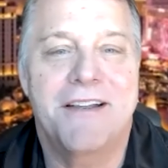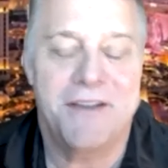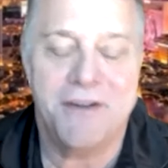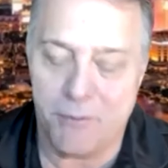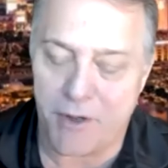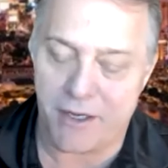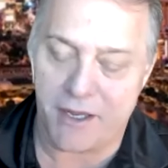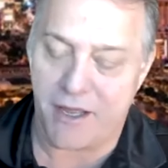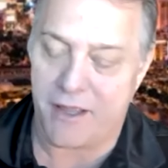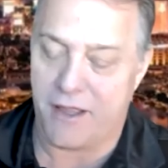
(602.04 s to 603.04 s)
You know, Monty,
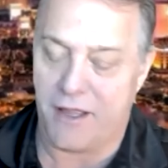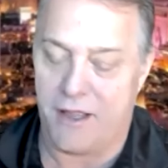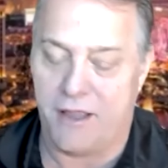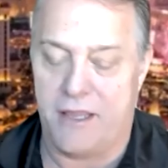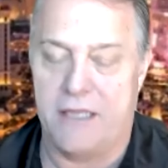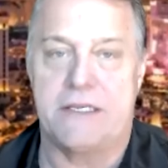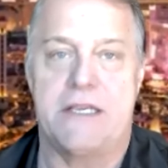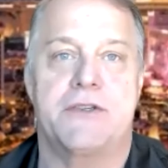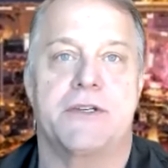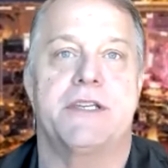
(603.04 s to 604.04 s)
it's
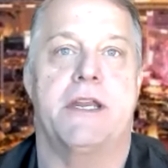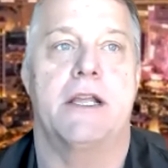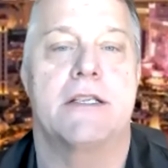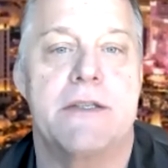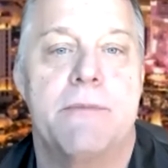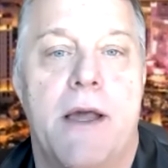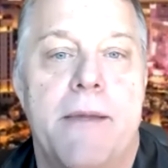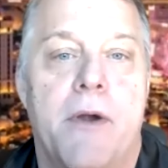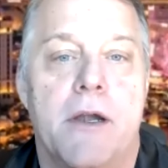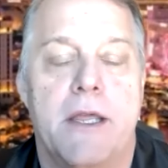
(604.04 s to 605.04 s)
interesting because in my
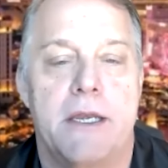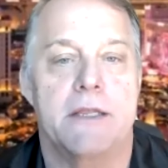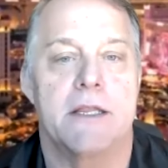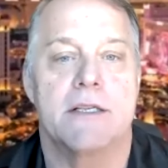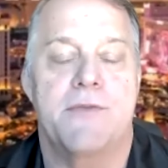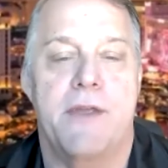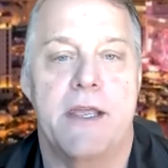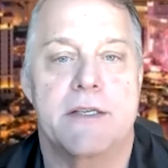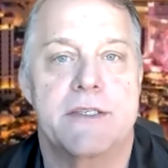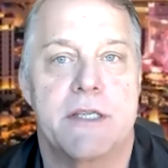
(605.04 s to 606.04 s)
market in Las
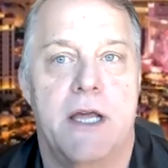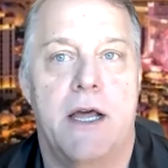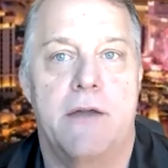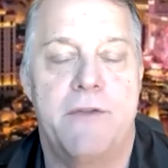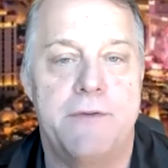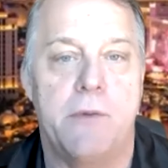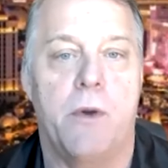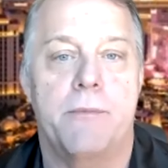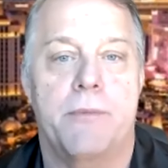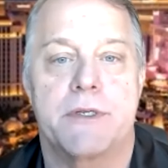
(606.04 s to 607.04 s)
Vegas,
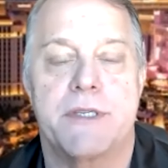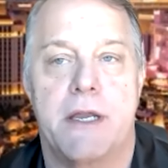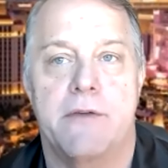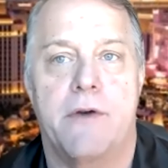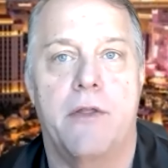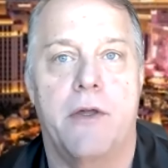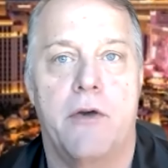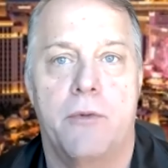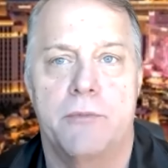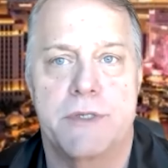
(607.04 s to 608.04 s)
51% of all the
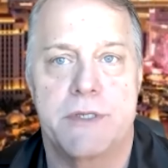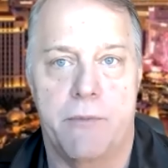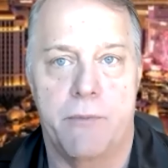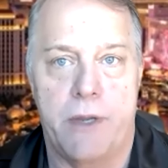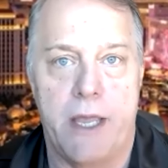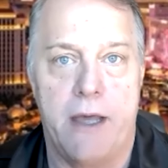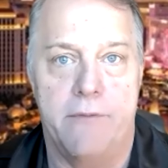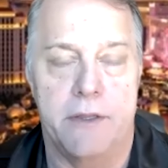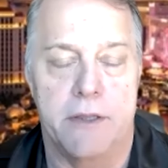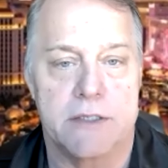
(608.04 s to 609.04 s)
homes that we
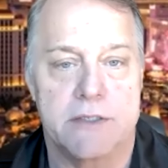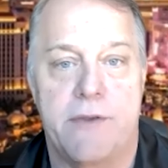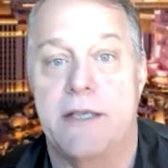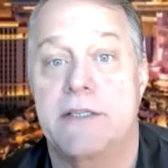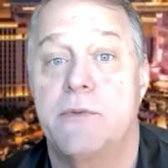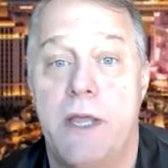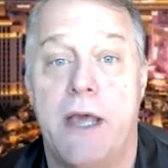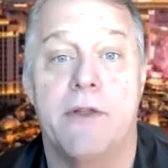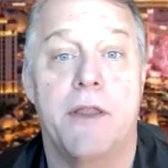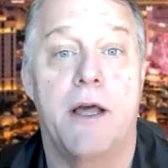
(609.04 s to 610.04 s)
have in Las Vegas, and we
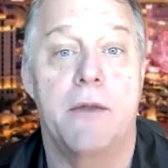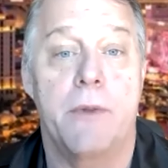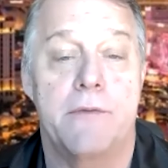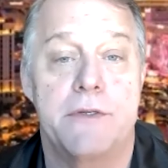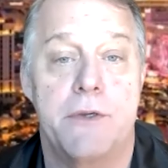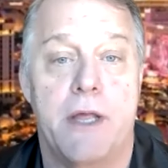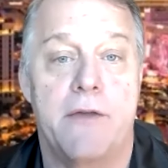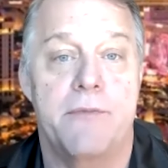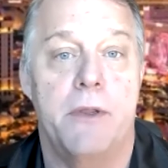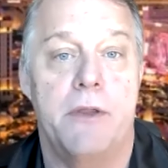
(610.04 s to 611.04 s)
have a lot, we have
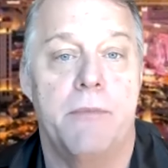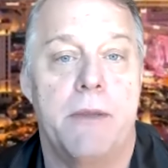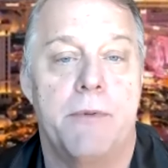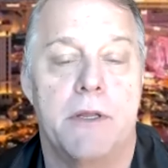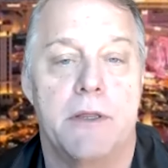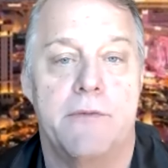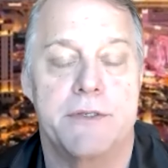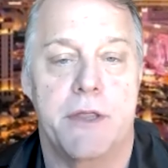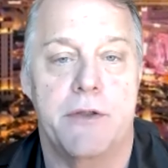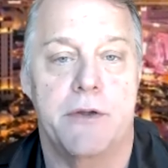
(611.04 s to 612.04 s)
2.5 million people that live in
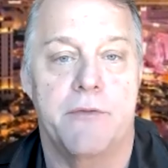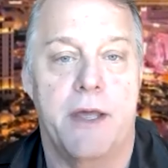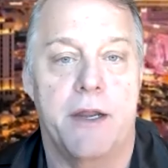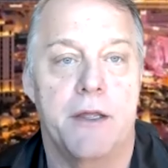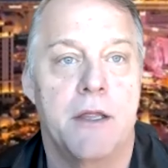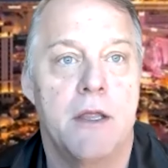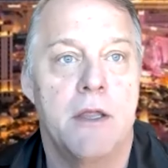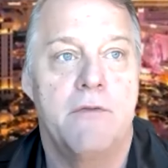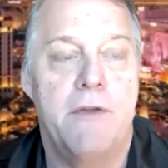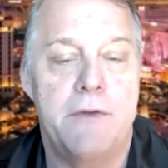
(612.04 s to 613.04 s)
Southern Nevada,
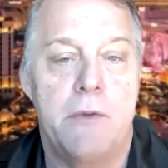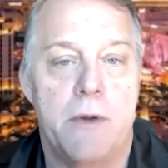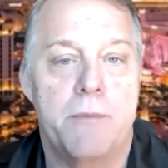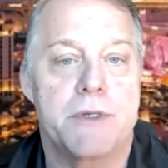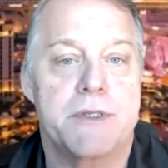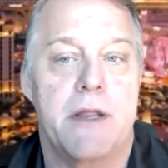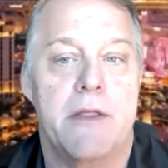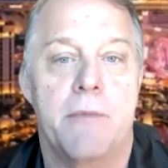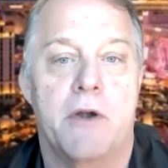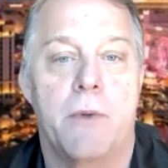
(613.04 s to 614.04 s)
51% of
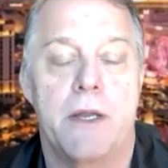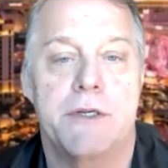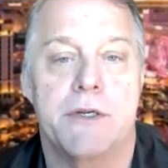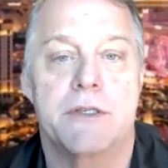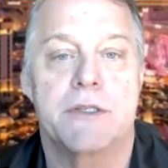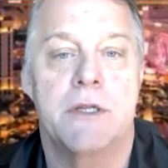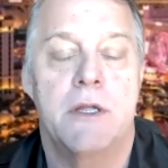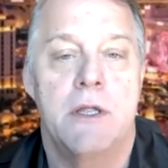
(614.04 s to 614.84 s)
them are renters.